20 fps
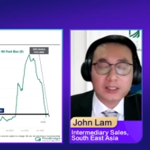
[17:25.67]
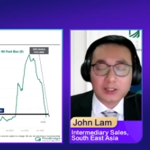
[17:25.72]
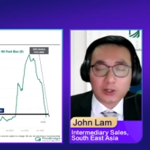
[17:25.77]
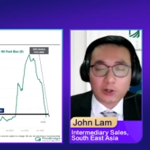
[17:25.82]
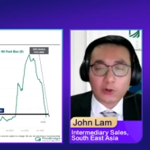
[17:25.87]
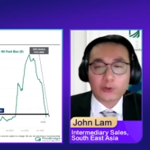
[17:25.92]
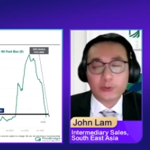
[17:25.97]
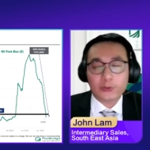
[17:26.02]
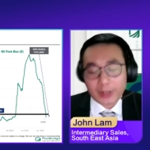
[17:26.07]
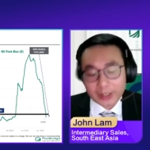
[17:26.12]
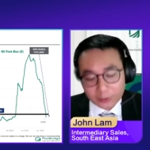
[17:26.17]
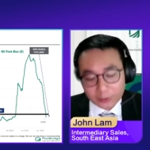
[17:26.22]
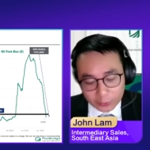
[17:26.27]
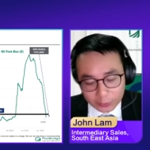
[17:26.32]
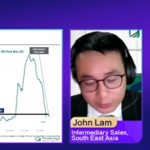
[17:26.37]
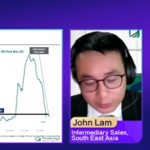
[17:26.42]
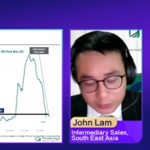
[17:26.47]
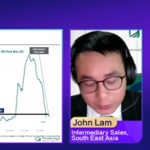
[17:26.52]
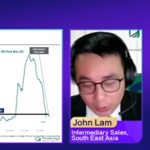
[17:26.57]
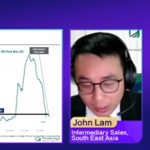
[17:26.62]
Although I could
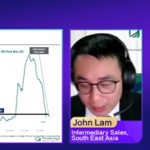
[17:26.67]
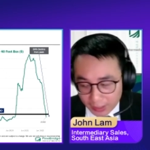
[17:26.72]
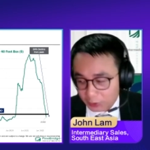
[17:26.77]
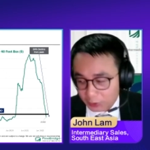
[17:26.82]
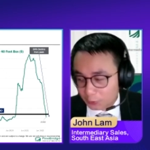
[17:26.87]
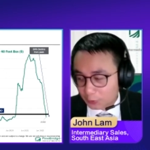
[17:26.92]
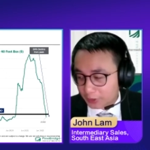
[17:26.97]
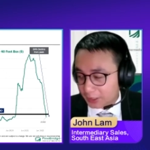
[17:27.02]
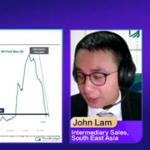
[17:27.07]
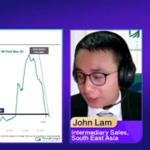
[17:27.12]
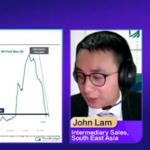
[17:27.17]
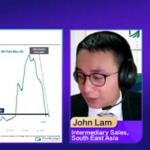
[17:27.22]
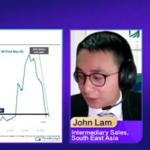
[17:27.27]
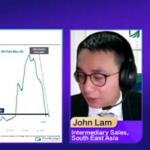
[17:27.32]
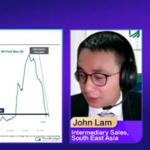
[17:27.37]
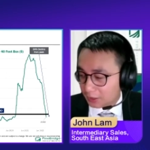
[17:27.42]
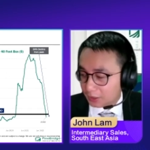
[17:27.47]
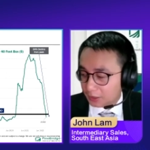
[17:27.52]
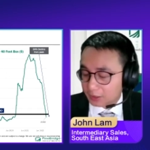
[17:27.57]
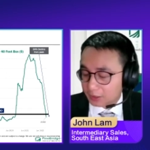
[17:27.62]
also argue
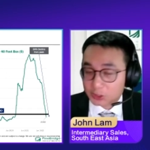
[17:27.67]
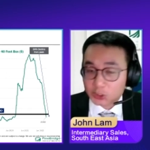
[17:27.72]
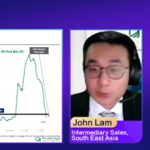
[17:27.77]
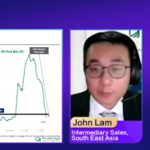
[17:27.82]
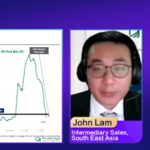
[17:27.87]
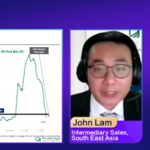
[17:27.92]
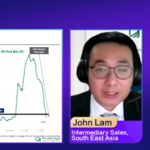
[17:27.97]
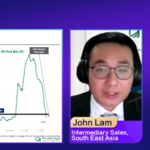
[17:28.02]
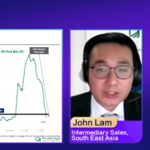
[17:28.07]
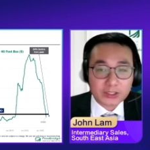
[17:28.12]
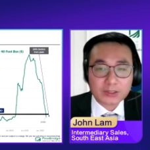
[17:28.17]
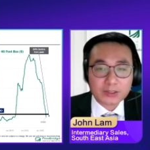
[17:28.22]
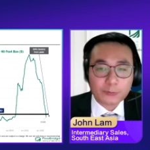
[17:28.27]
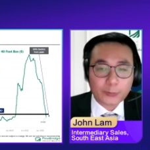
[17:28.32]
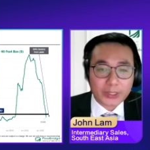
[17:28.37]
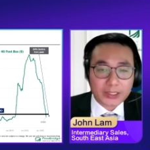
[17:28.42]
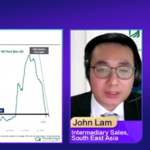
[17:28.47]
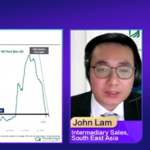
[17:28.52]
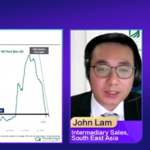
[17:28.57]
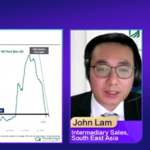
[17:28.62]
that the shipping
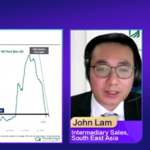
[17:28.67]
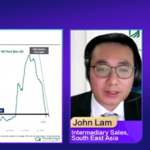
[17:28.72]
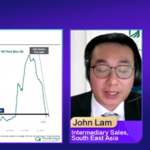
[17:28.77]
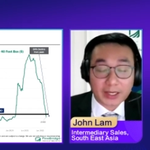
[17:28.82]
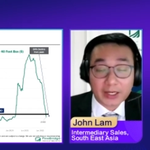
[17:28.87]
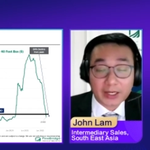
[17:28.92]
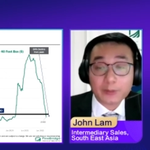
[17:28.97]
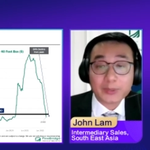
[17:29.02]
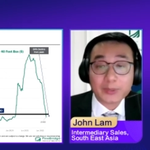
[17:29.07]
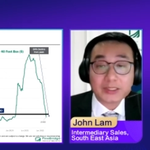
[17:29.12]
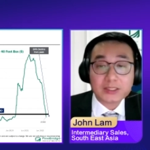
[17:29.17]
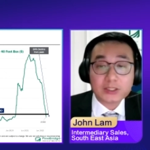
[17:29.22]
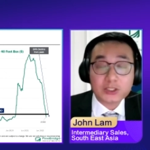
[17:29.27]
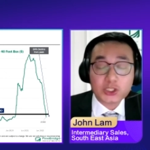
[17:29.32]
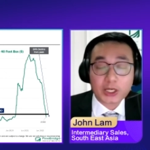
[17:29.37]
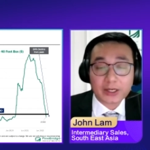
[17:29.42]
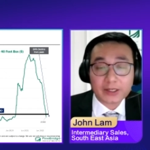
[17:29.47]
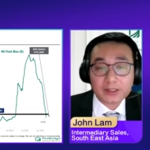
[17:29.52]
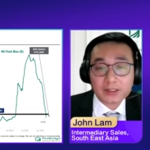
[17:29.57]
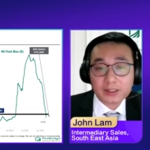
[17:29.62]
rate dynamics in
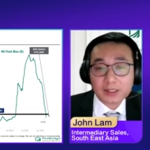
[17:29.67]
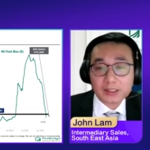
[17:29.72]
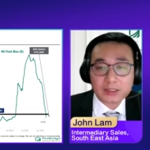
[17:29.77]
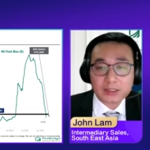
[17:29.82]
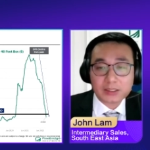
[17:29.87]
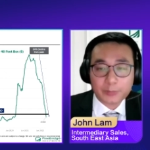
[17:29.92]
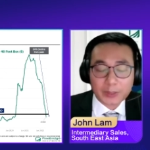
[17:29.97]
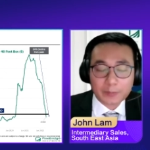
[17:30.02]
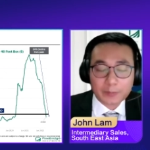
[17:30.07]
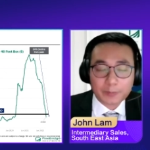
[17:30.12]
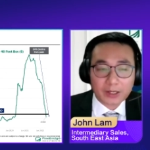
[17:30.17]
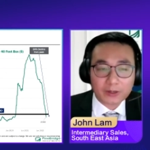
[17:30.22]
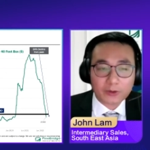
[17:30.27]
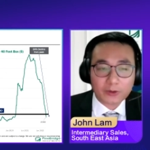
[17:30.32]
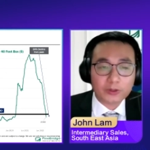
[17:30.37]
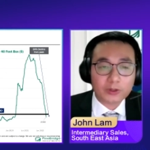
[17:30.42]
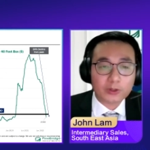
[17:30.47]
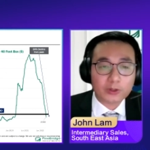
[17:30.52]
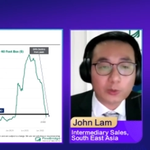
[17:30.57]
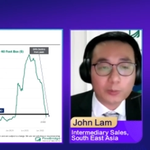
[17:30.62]
China has a big part on
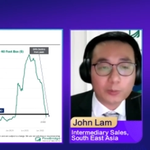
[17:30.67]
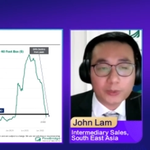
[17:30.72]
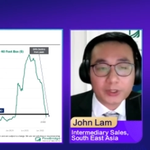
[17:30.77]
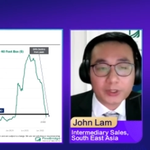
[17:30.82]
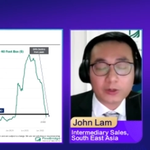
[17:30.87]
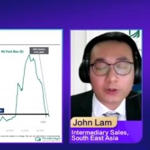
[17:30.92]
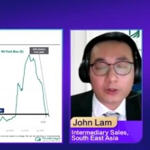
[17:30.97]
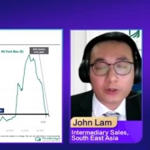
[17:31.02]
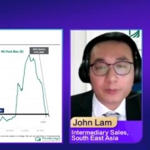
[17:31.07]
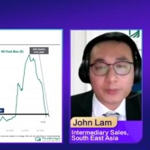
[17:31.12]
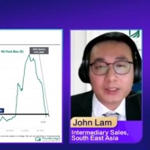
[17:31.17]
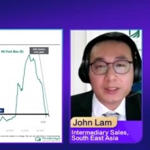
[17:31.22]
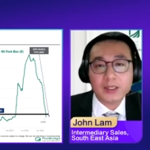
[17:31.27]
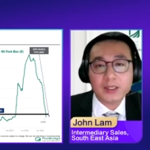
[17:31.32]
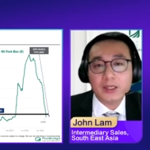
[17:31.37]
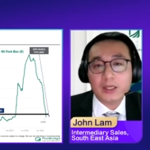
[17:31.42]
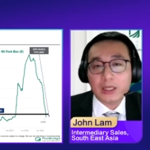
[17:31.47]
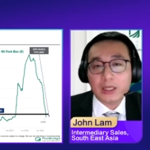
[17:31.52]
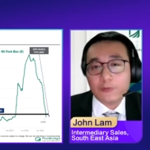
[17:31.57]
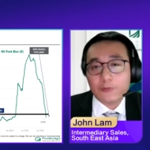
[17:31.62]
the global economy.
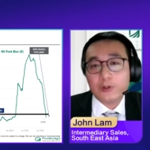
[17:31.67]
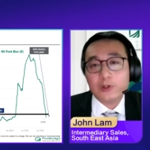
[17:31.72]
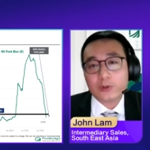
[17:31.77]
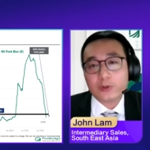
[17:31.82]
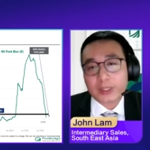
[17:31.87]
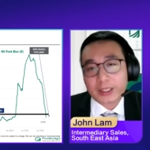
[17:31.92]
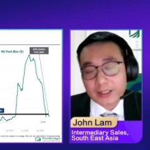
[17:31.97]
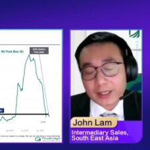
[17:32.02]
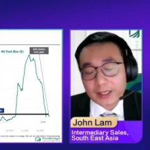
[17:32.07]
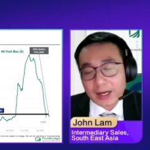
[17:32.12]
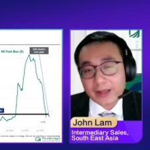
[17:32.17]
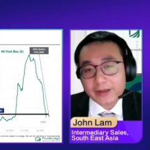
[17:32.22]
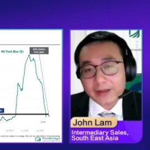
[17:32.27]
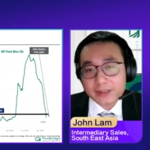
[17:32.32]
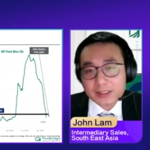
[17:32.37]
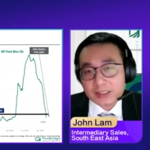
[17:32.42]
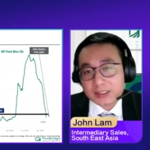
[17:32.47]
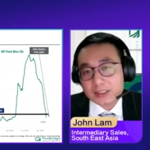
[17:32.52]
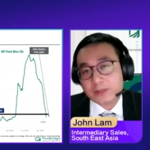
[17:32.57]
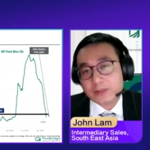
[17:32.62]
If you look at other
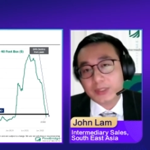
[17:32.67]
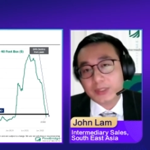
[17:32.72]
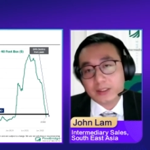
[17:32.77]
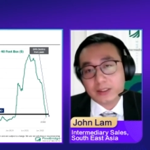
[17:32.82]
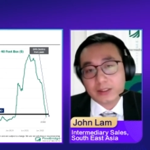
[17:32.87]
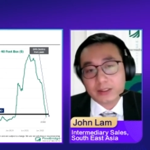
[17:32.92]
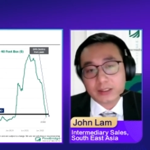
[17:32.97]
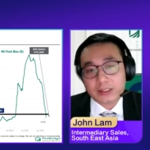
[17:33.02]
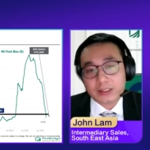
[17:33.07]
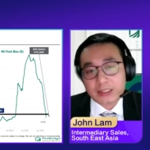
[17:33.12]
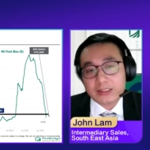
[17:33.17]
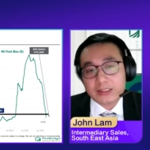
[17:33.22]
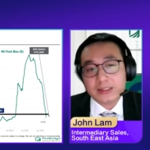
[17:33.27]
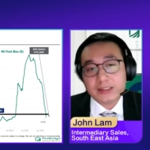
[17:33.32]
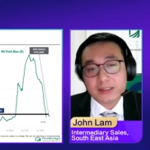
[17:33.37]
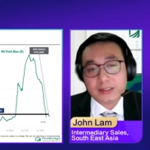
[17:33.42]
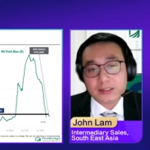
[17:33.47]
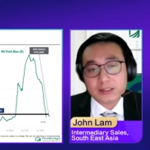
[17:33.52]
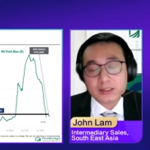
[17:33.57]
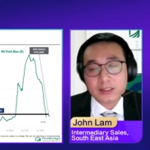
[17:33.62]
similar
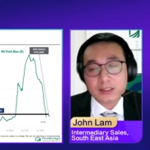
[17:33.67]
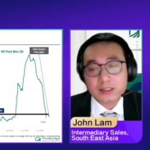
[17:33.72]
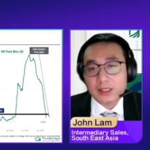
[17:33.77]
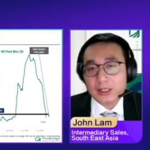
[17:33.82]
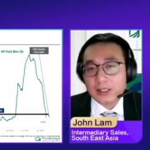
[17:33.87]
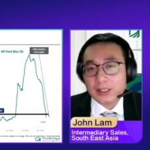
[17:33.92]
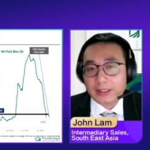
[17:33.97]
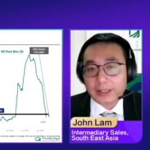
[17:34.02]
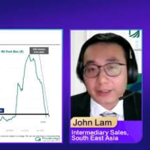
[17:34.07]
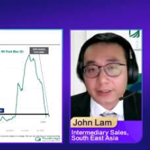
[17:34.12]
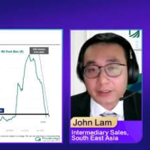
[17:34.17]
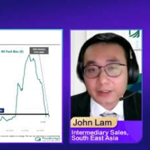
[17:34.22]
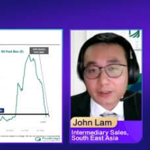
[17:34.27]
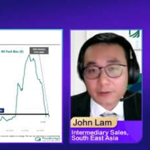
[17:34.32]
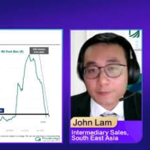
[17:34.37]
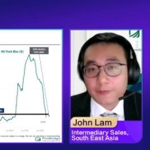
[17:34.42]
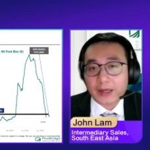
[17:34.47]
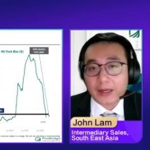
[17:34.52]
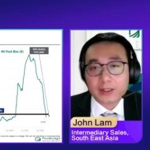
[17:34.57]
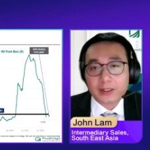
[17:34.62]
indices, like the
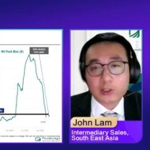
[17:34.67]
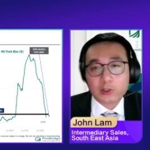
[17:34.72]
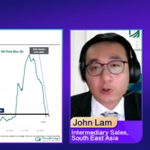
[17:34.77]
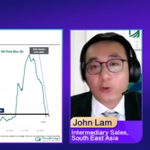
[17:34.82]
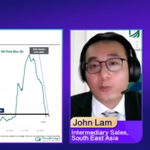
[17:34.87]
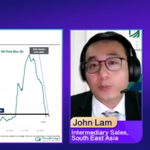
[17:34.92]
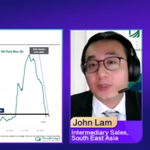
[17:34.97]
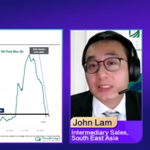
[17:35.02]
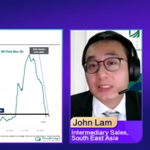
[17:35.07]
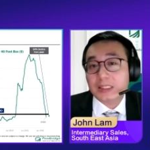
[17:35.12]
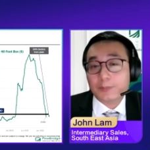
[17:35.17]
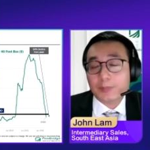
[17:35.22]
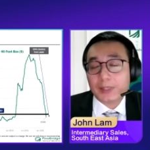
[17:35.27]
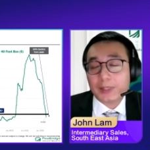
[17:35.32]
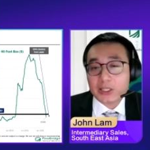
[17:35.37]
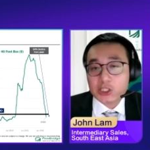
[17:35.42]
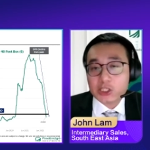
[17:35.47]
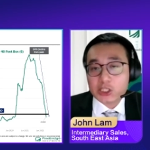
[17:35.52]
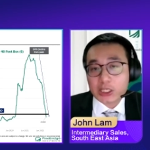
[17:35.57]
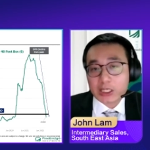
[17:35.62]
Fed Global
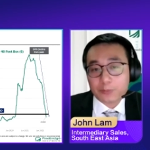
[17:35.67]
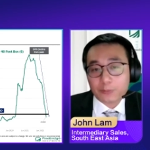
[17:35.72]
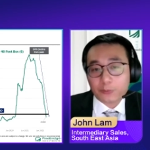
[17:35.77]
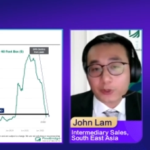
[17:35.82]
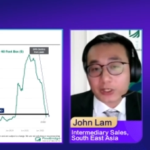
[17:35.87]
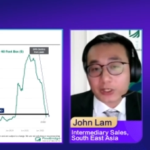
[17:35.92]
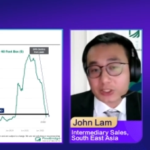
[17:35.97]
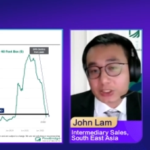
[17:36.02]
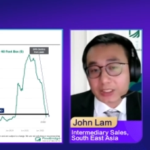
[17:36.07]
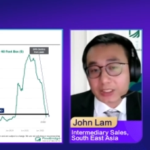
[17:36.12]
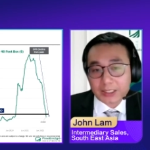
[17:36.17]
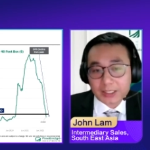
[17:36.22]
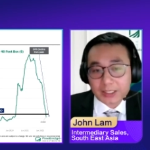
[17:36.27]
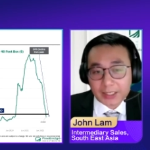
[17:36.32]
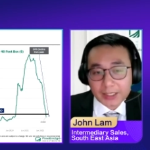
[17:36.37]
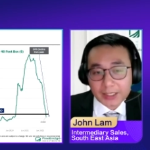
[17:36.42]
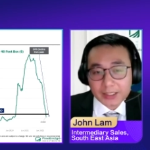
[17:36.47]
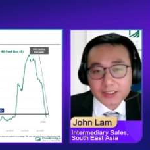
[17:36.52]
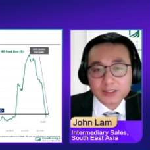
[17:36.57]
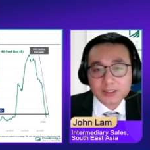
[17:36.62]
Supply Chain Pressure
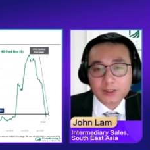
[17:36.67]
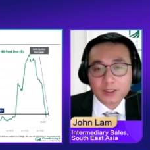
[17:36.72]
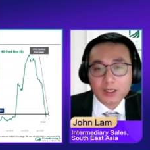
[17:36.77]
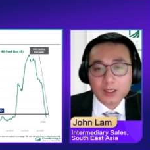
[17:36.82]
Index,